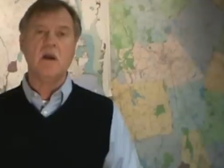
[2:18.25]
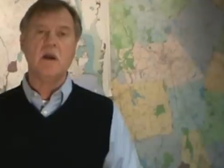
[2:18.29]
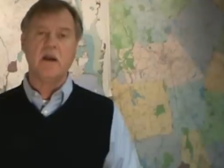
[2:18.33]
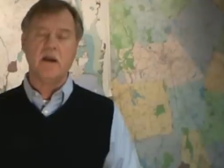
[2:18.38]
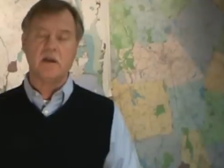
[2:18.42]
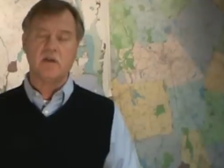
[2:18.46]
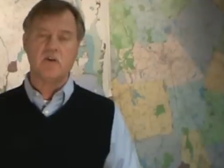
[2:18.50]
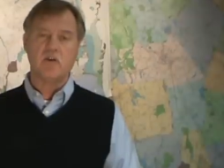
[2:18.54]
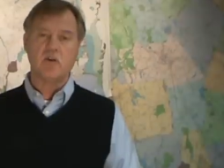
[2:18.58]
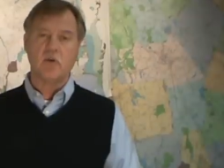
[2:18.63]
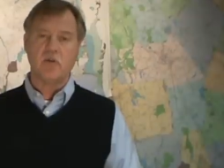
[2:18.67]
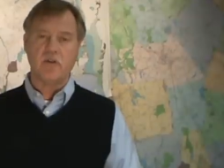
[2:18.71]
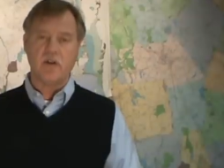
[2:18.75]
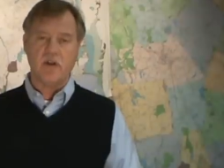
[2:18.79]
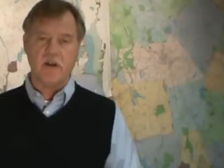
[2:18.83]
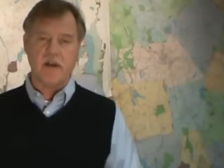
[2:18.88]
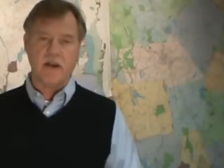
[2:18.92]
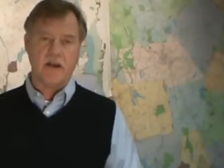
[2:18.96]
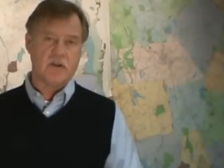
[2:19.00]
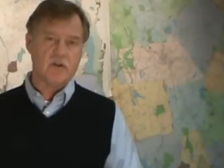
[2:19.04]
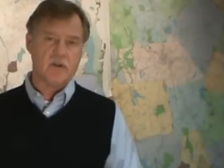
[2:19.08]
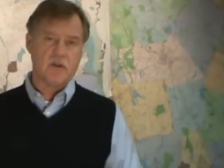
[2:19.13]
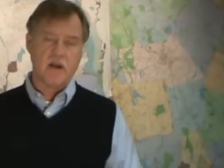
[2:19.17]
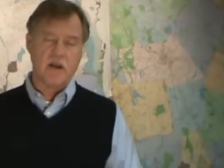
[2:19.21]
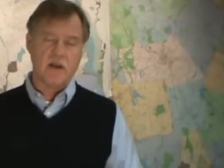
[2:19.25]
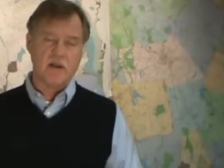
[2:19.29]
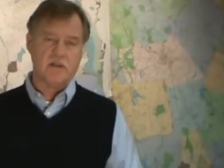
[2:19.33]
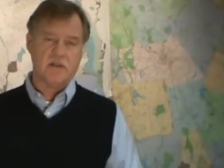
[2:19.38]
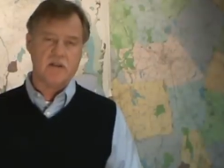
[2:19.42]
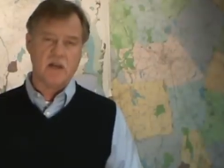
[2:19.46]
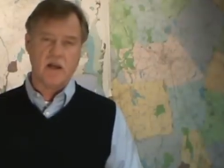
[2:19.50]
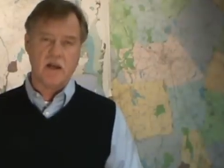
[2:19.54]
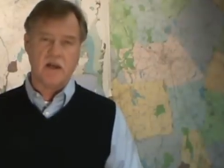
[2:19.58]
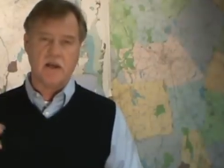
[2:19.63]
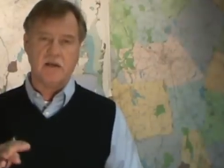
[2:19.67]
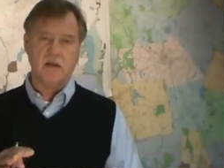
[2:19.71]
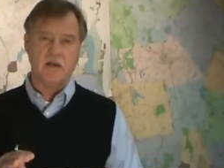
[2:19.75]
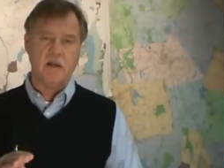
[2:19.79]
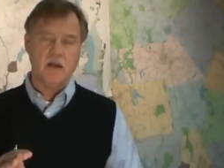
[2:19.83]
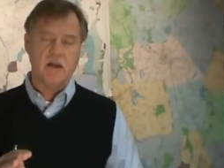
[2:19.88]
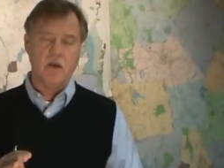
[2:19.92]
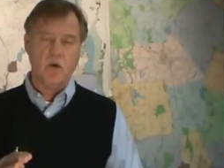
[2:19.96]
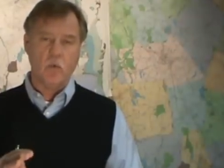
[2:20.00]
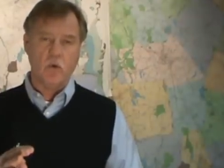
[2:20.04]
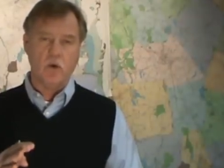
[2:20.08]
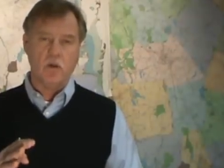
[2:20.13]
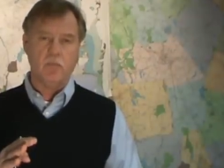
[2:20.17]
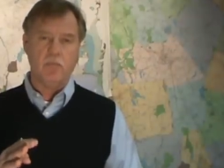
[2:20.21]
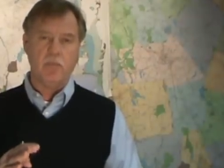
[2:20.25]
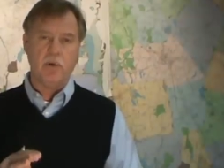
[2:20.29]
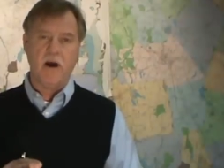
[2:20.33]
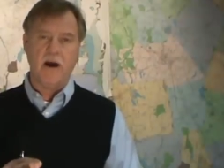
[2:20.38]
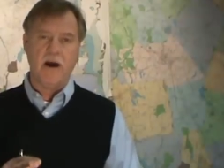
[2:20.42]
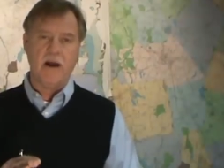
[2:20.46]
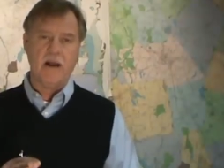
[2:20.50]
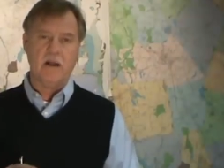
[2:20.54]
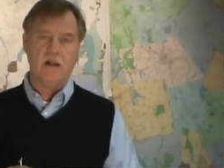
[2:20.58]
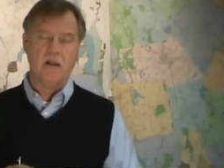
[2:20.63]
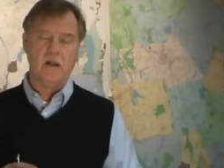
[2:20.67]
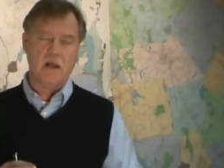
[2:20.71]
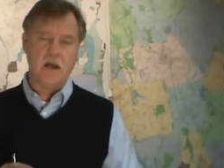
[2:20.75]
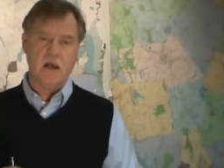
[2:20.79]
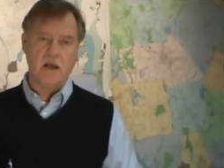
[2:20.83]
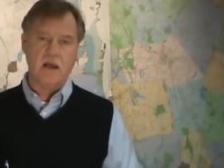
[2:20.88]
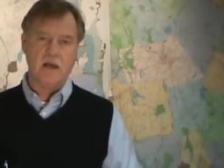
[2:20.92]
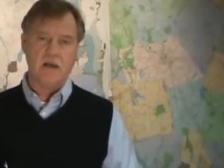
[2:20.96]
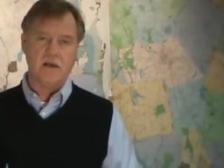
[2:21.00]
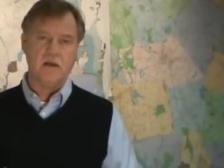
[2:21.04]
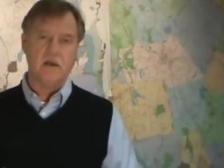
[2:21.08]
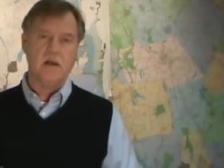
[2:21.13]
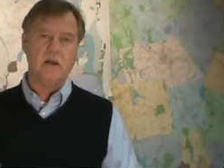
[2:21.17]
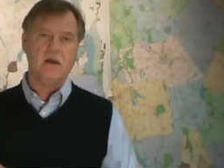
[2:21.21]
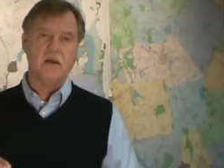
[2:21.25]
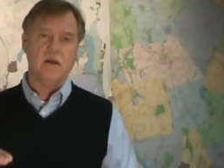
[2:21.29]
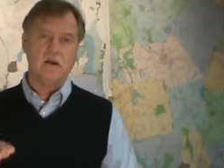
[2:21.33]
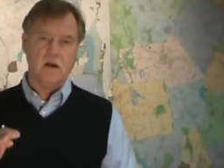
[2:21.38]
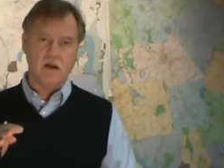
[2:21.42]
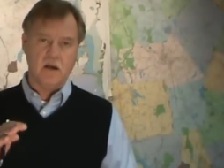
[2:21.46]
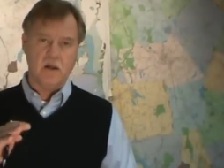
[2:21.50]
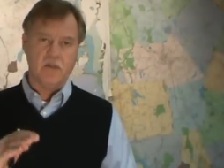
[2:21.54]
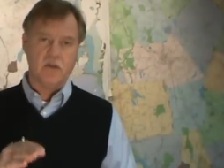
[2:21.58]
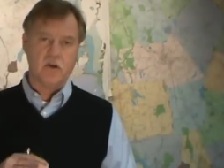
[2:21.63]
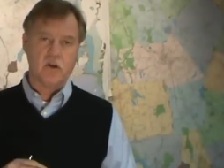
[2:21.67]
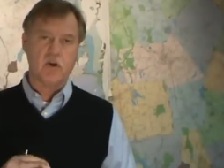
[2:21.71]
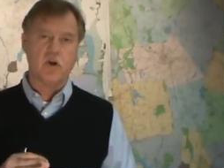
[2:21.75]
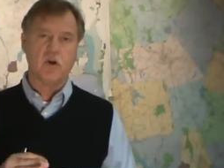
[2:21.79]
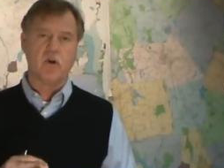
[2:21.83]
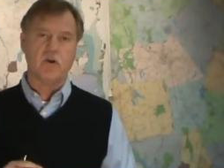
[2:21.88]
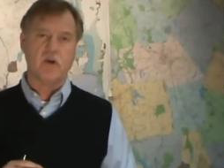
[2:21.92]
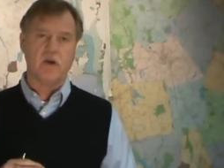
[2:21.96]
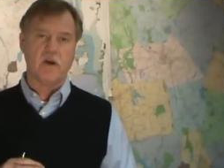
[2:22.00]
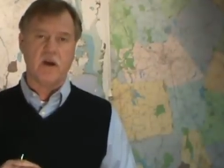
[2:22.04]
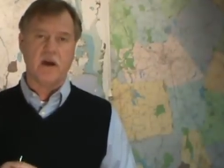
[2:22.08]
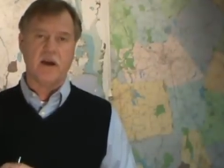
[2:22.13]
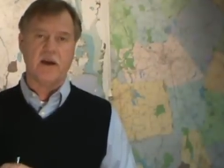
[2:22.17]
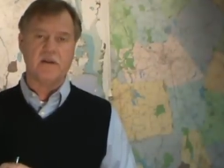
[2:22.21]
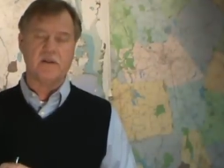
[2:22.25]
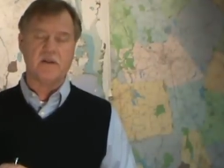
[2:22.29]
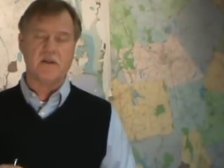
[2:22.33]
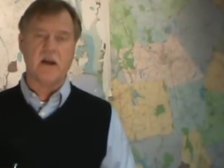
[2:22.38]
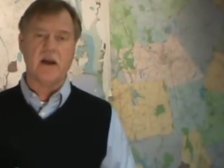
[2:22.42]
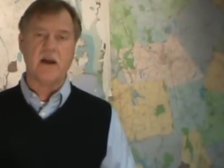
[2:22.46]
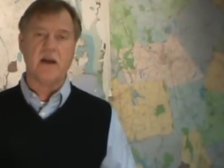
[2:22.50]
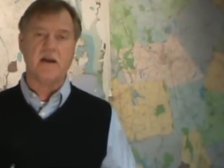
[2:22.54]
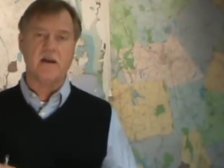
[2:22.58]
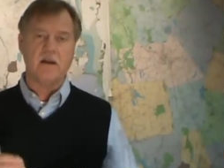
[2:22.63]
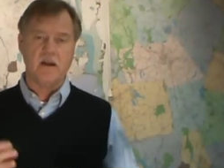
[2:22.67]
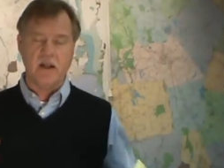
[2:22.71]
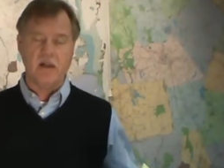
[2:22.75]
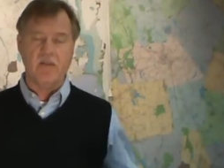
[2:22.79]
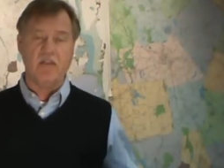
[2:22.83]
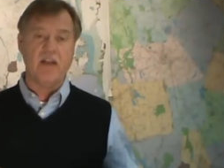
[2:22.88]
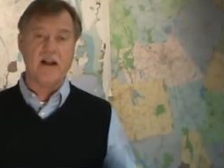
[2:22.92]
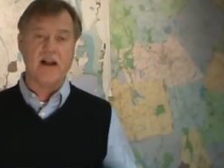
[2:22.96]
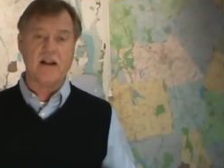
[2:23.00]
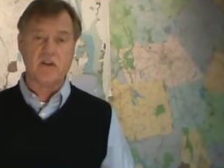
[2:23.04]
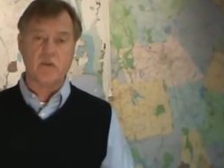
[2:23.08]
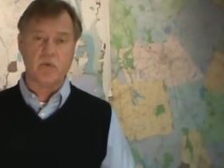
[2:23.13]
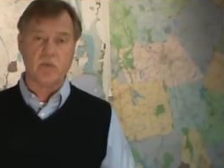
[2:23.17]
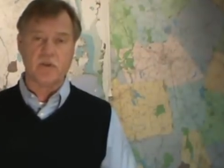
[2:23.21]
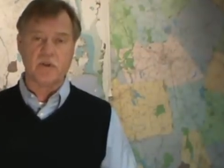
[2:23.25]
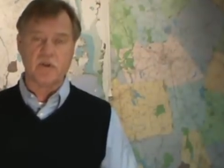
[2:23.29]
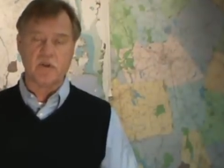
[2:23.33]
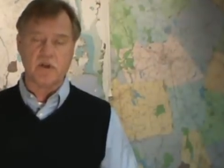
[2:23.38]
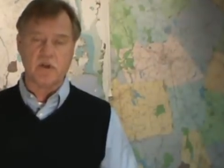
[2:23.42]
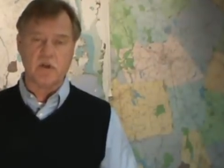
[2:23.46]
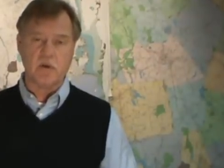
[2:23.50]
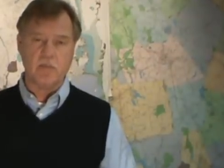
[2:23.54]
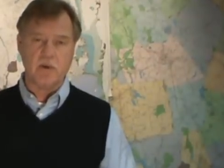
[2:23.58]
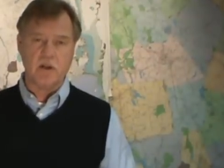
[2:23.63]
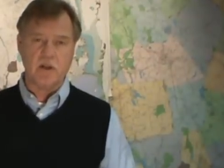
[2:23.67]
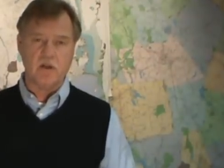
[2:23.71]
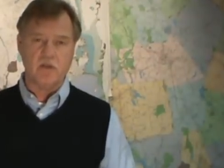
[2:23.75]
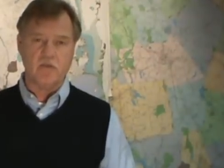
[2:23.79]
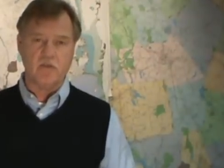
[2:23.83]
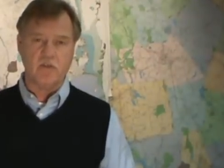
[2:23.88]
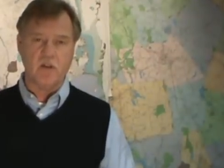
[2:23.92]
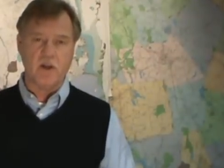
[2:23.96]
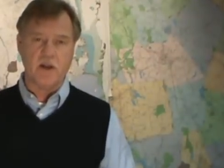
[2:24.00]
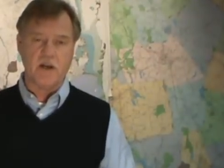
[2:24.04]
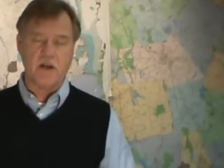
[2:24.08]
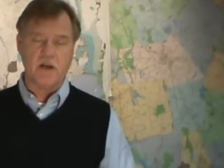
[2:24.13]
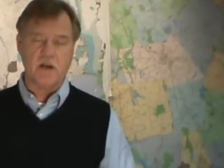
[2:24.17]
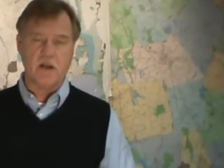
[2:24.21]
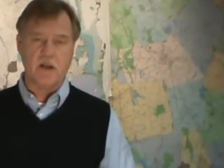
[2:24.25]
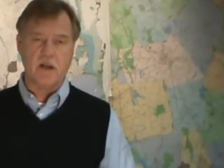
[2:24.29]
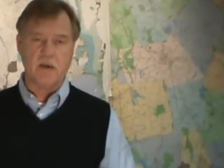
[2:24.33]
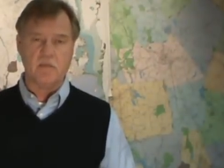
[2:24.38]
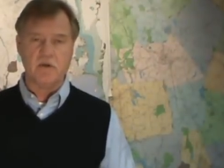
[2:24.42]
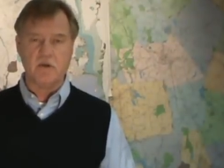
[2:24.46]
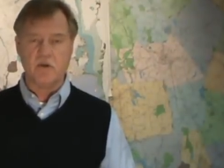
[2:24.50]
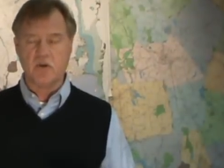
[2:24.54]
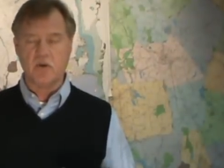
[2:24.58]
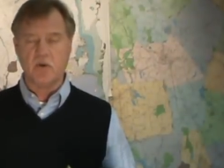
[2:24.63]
and so the next high tide will pile on the current high tide, and that's what's going to be the flooding damage.